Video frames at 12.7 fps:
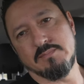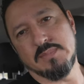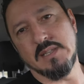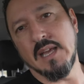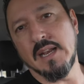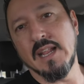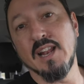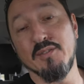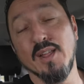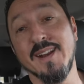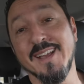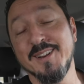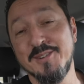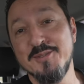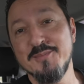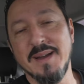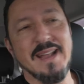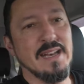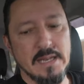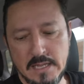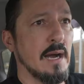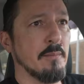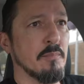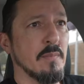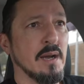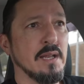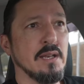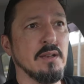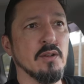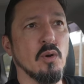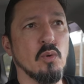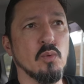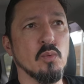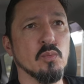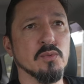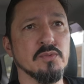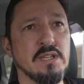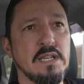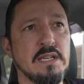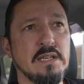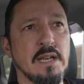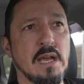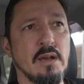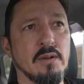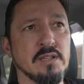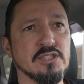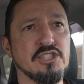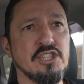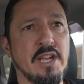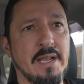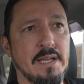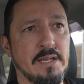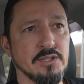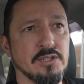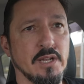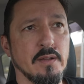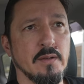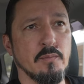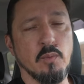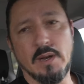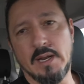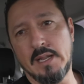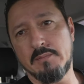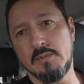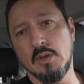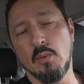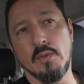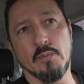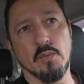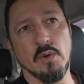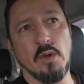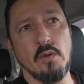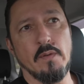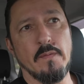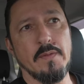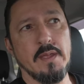Not how hell of a lot I can do about it. My whole routine now has changed when I go on the road.